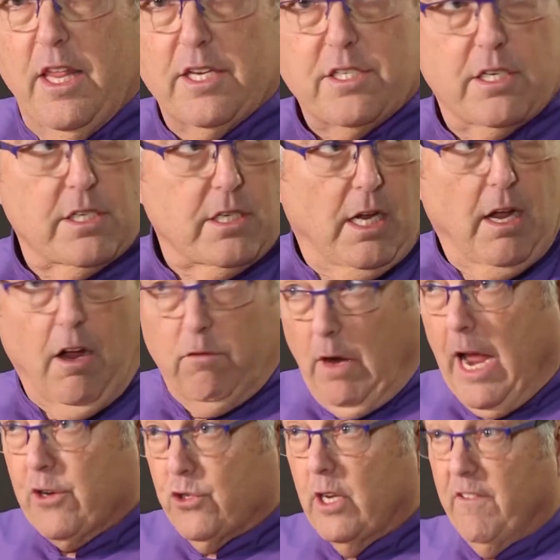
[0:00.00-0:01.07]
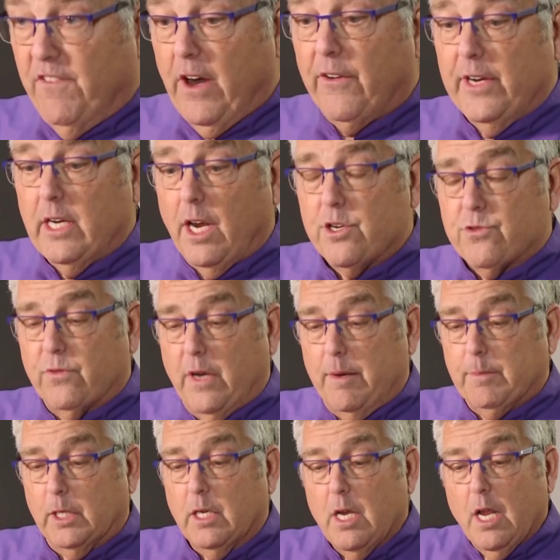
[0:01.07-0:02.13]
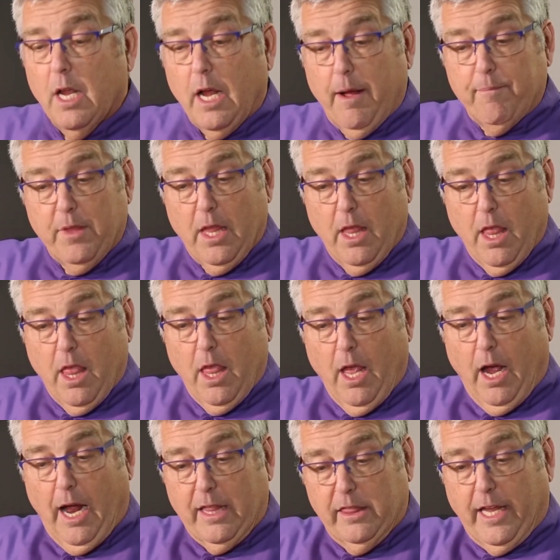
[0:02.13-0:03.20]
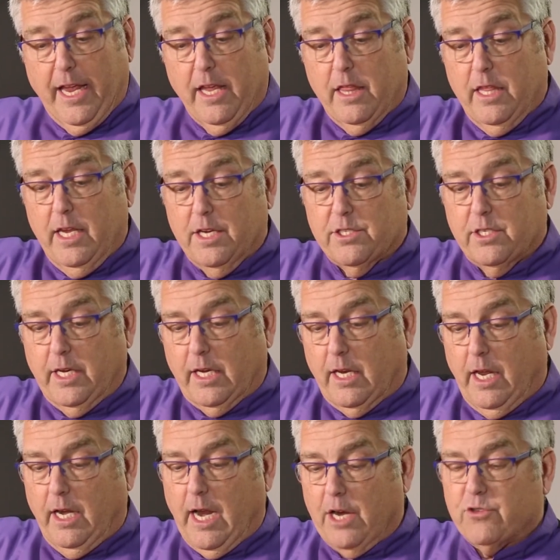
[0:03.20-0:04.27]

This is actually a very nice reamer. I like this. It